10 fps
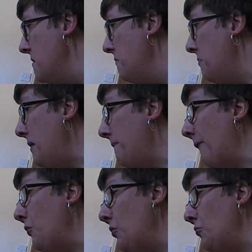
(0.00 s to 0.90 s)
But if
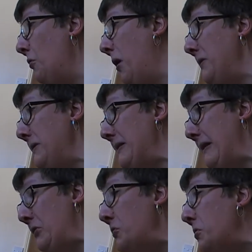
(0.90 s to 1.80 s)
I've got to go on to
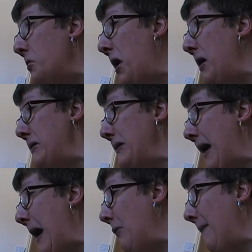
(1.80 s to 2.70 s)
these other courses,
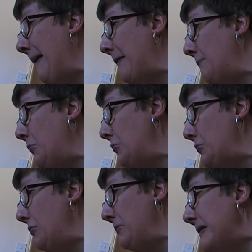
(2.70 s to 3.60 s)
how am I
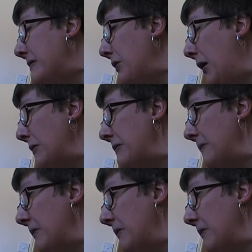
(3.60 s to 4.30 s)
supposed to do this course?